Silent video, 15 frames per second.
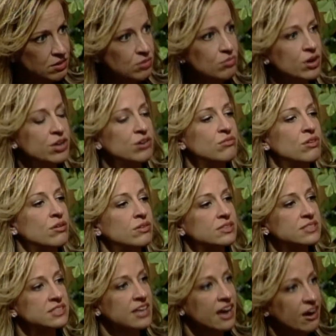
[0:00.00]
What do you
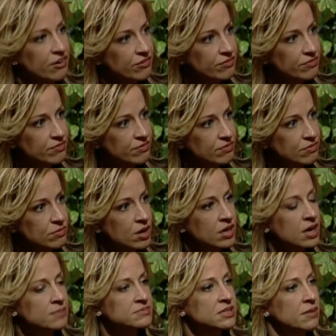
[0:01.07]
notice now? What
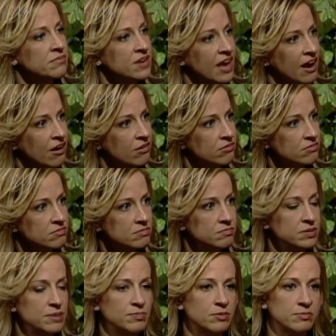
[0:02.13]
comes up now? And
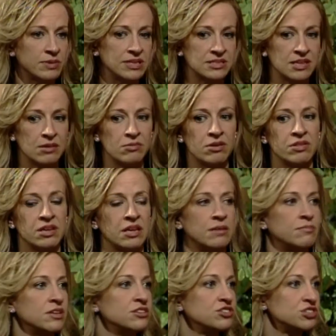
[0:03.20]
people may say, well, the
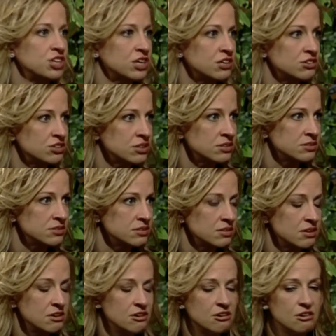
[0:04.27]
image changes,
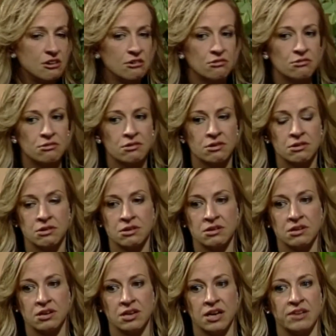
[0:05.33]

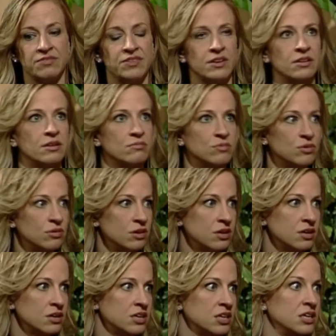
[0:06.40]
or I feel it
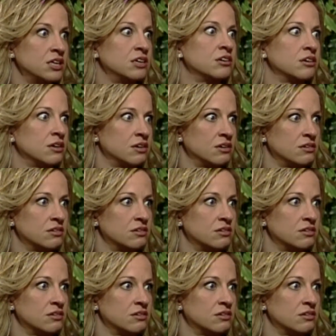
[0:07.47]
more here.